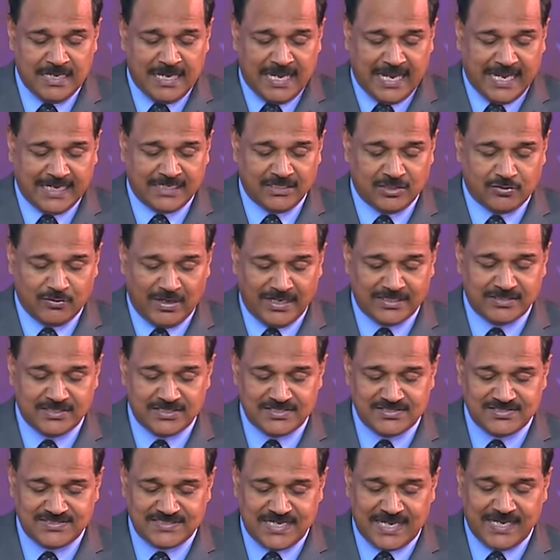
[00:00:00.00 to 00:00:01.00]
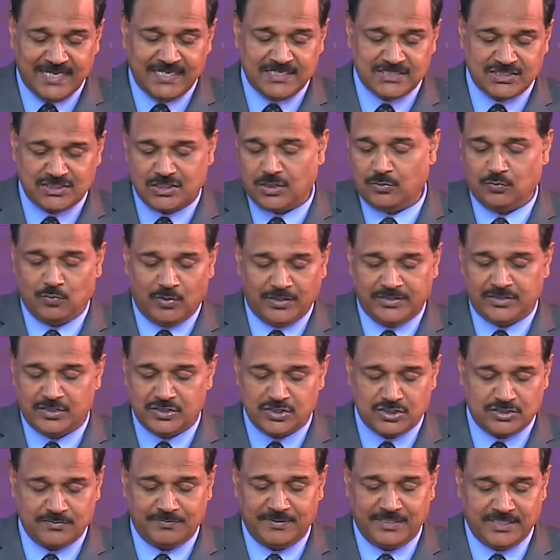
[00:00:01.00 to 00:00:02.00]
and granted signs and wonders
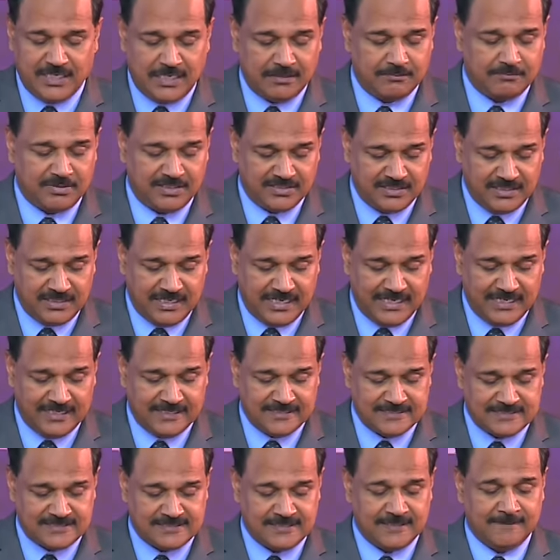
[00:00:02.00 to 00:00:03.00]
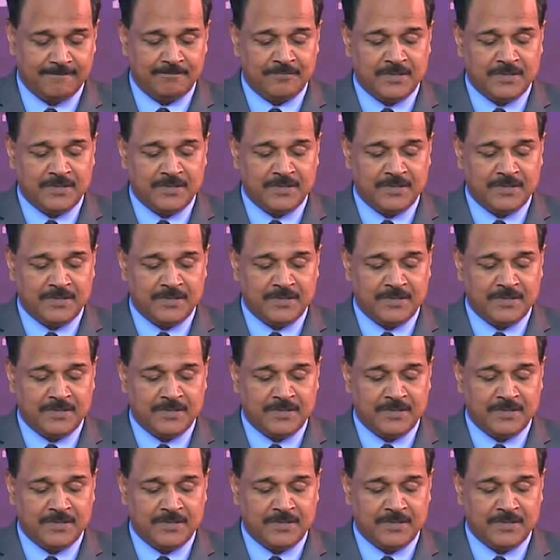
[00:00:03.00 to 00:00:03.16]
to be done by their hands.